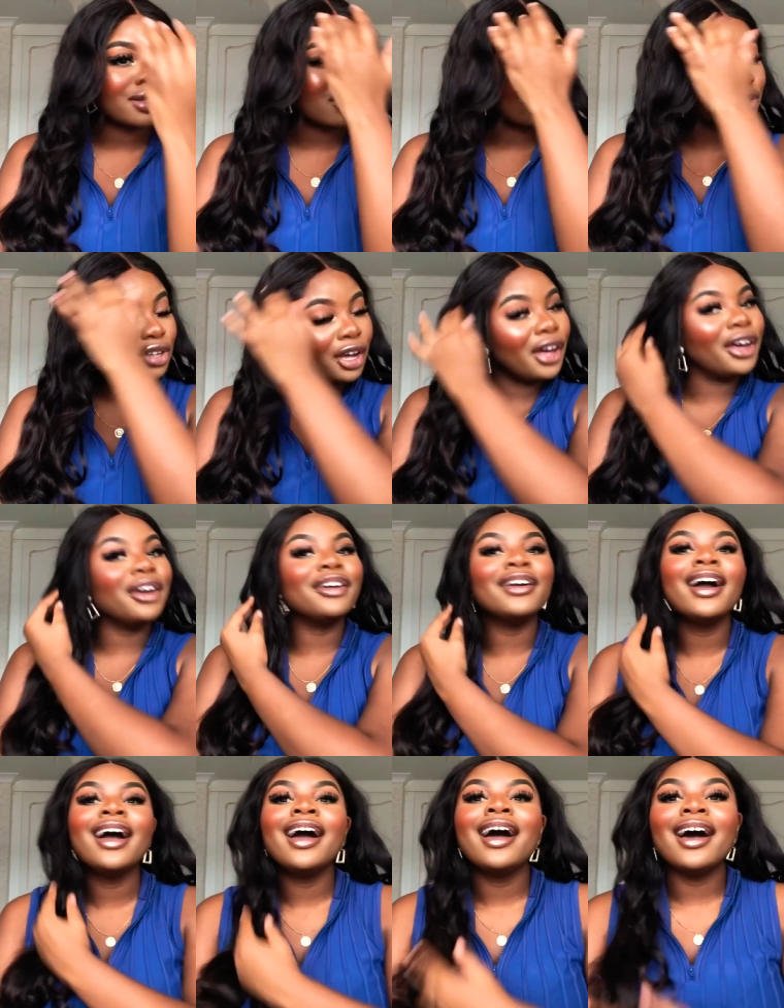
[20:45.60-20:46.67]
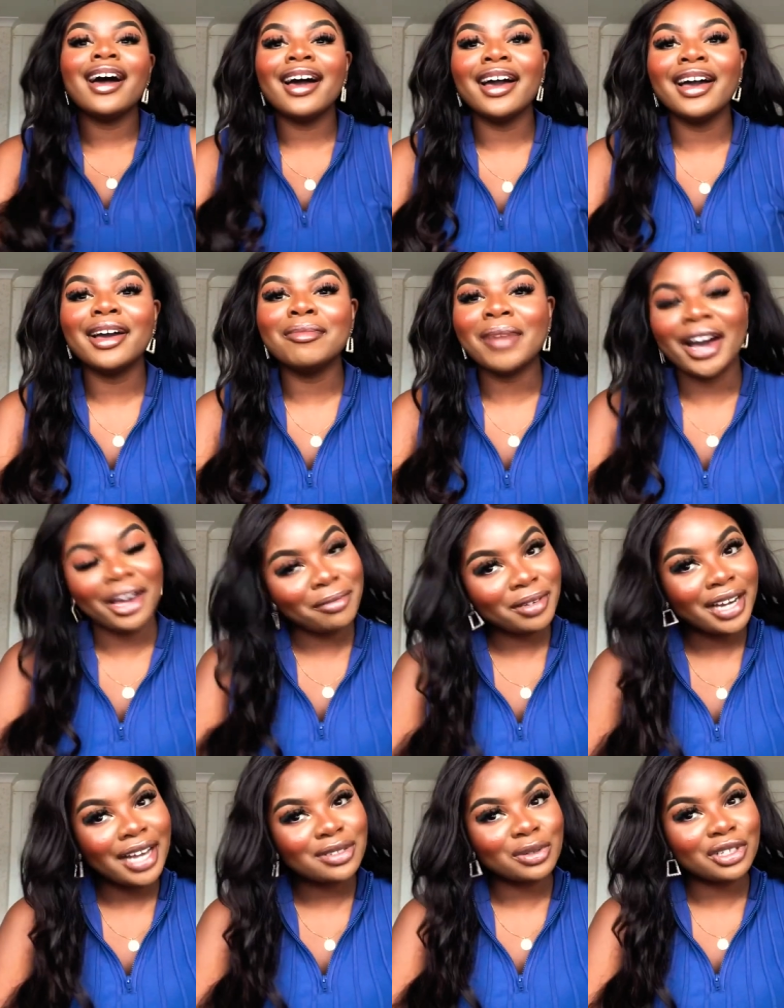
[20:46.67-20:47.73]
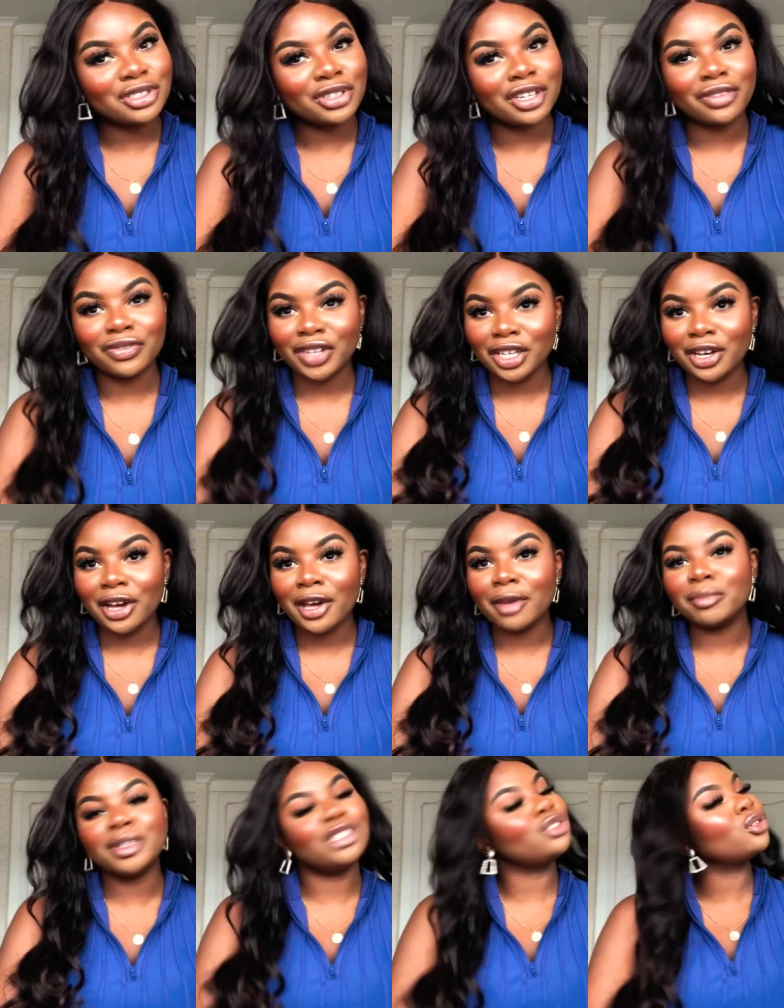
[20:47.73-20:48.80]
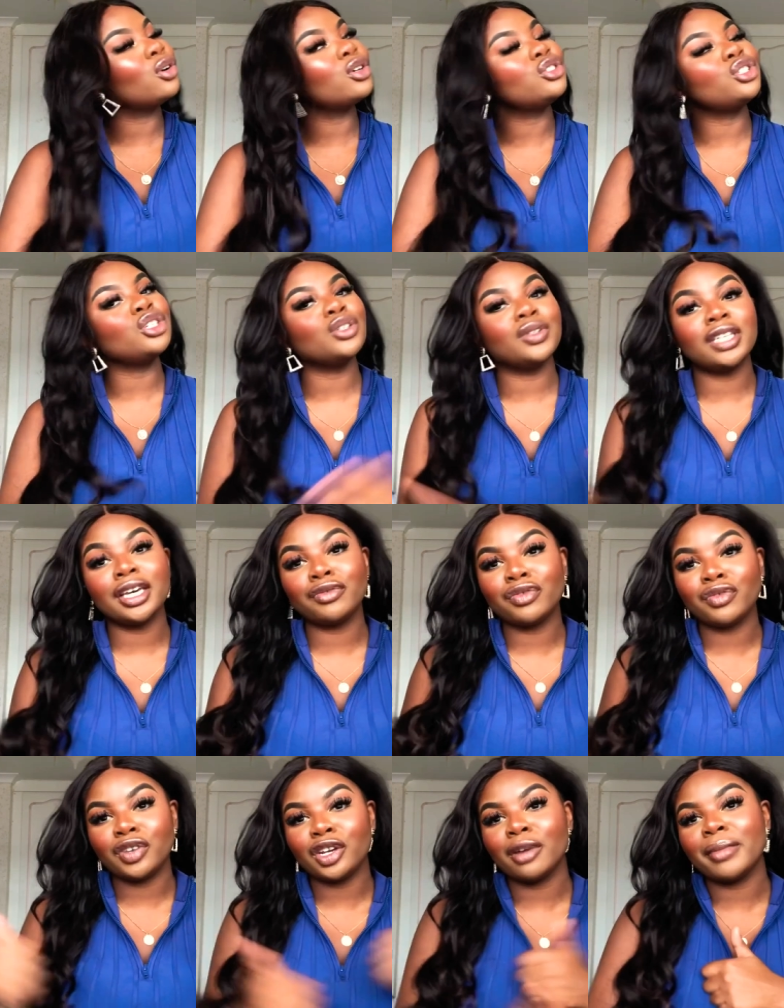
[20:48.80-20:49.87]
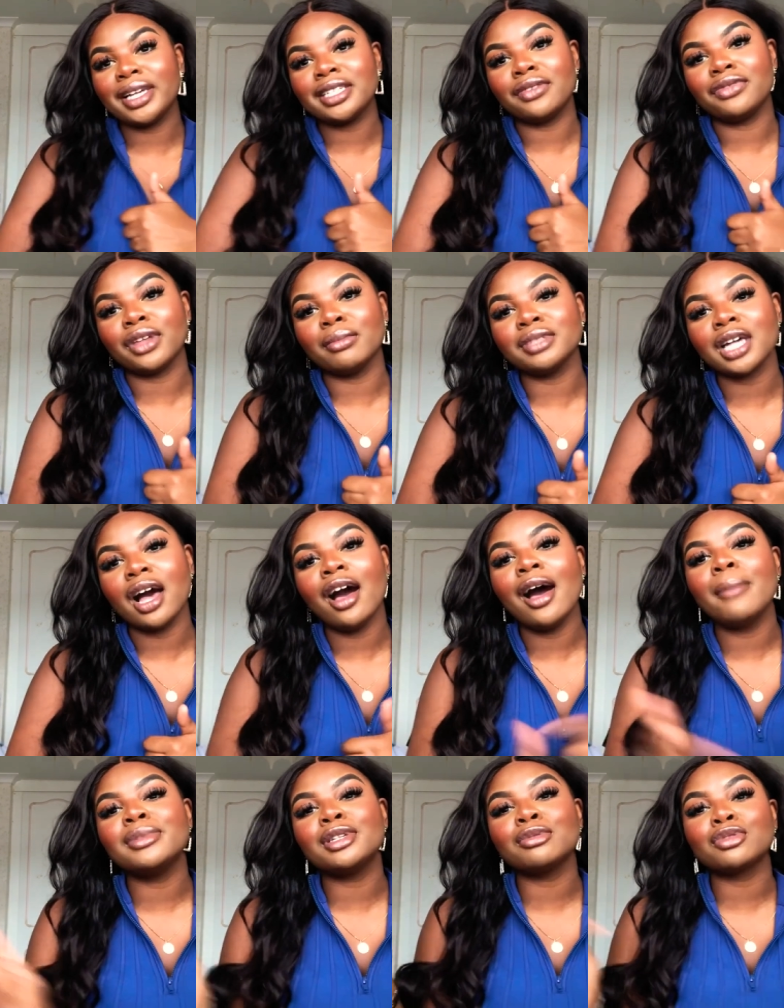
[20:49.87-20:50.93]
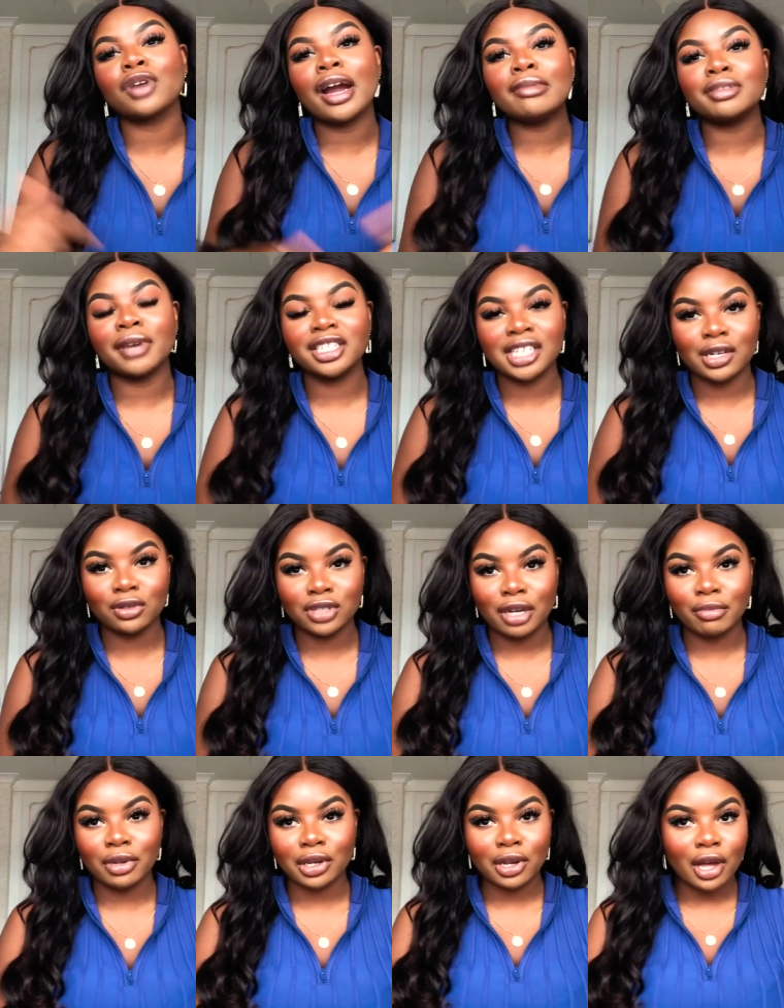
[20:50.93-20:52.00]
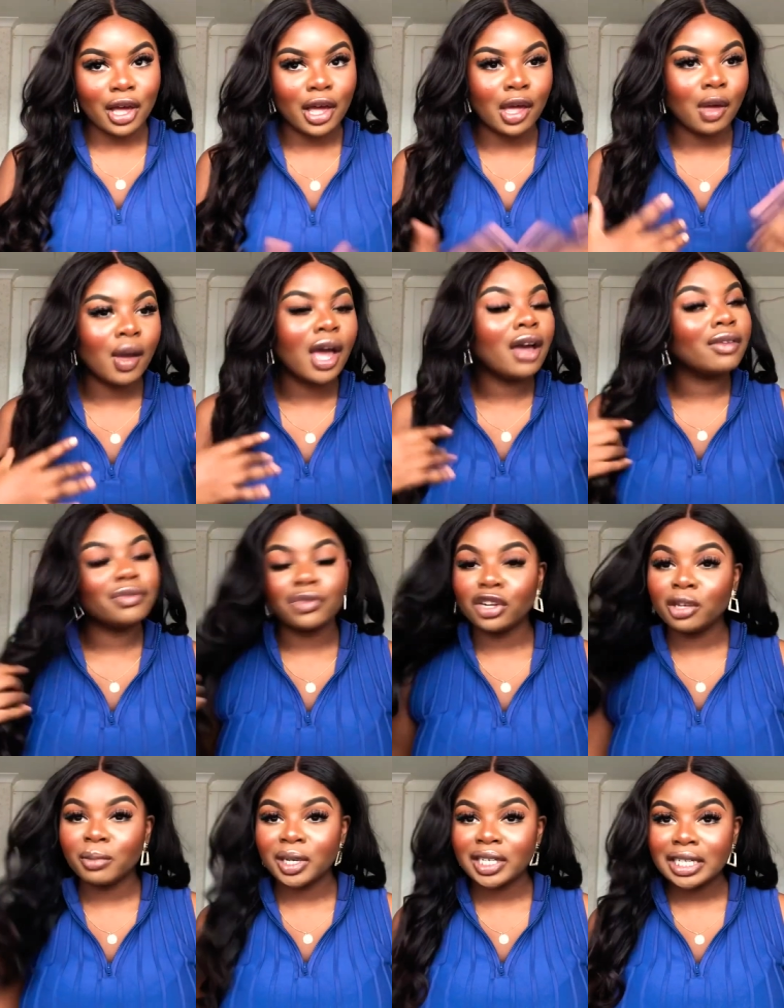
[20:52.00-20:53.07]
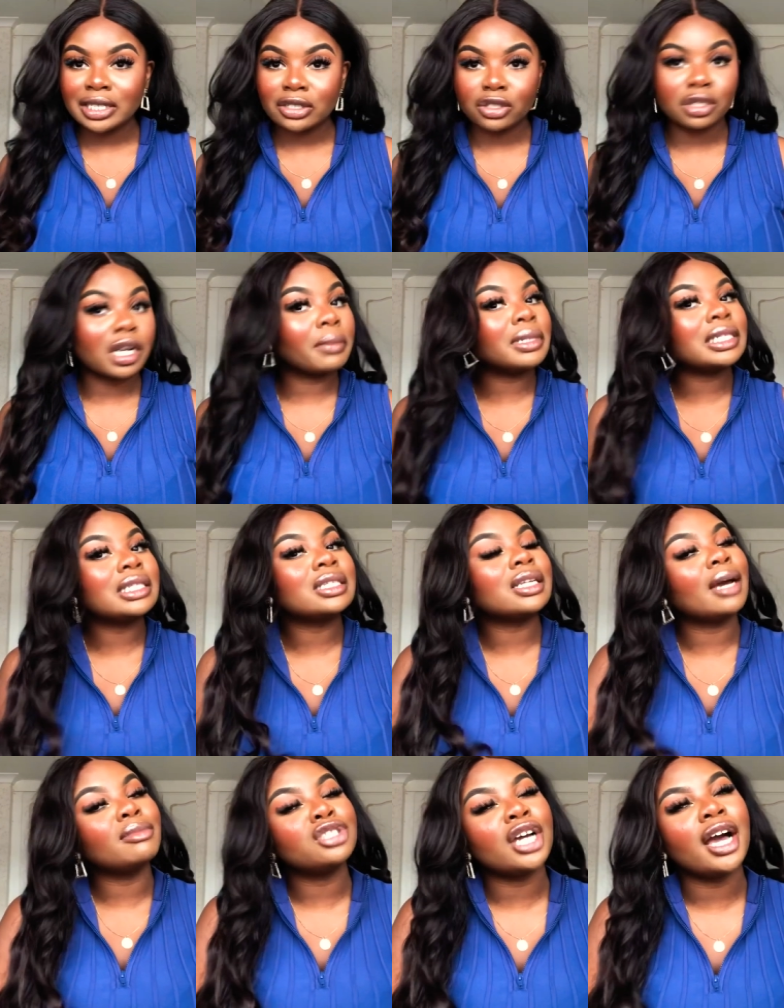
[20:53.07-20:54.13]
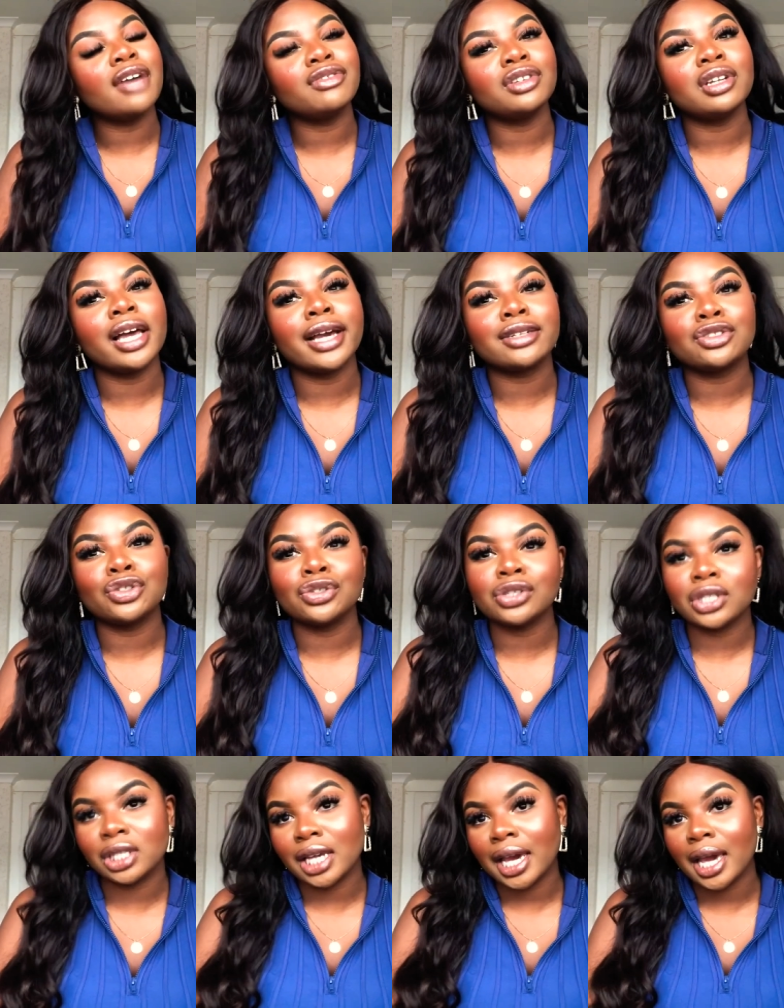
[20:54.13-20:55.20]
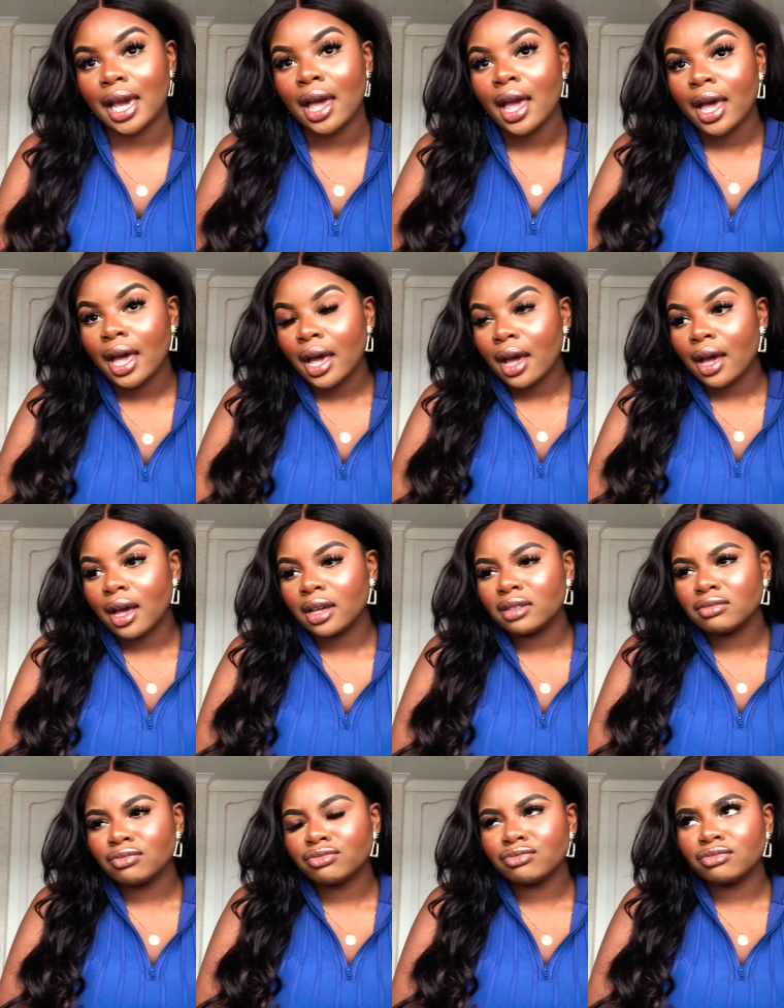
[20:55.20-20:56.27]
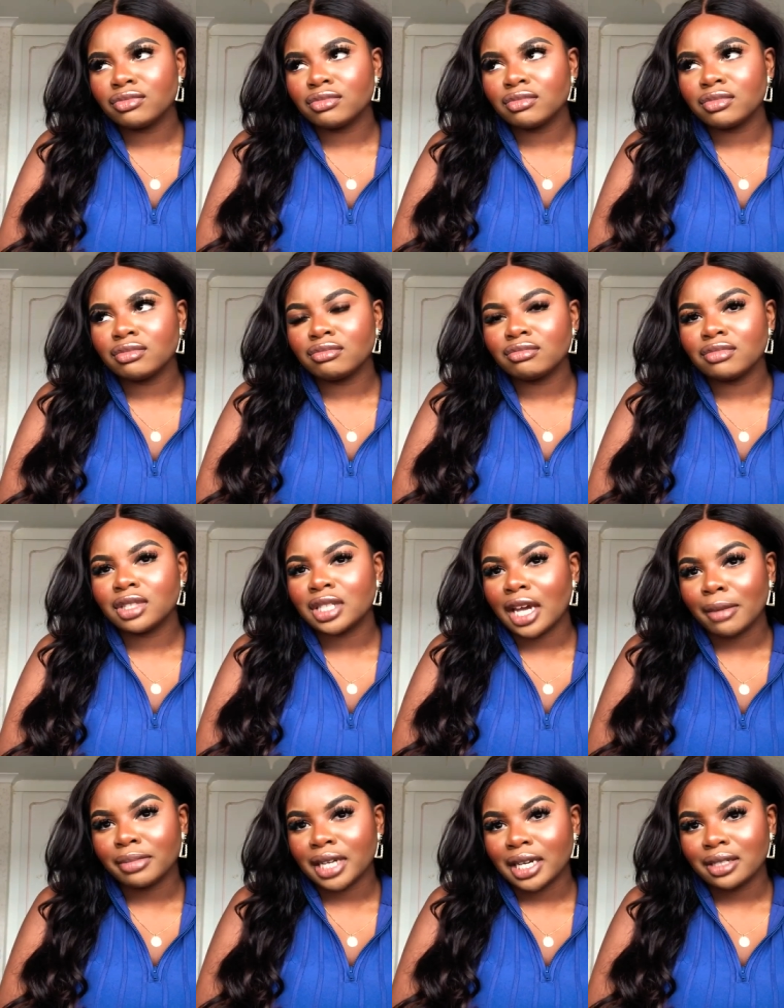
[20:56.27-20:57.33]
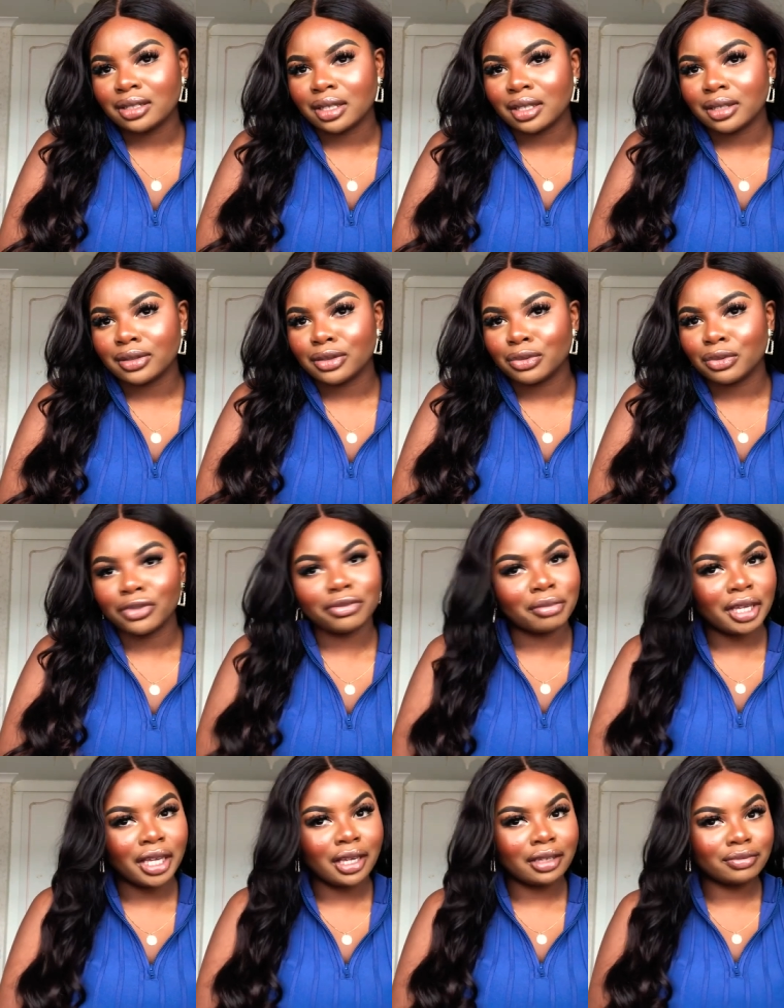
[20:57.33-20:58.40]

So um, I hope you guys all enjoyed the video. Be sure to give the video a massive thumbs up. Subscribe to my channel down below. Follow me on Instagram and Snapchat if you'd like to stay stay updated with me.